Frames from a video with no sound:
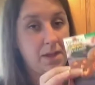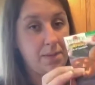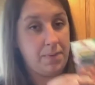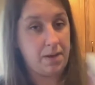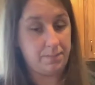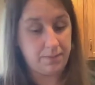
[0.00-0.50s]
a
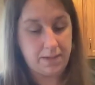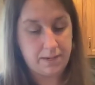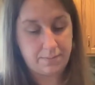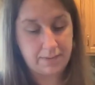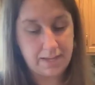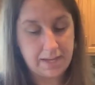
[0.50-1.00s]
pumpkin
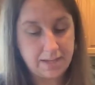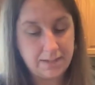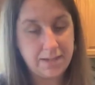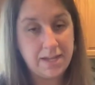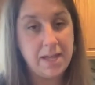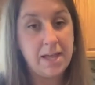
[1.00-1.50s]

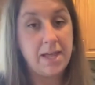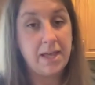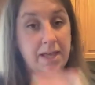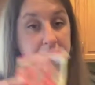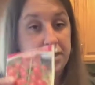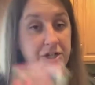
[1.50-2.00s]
plant, and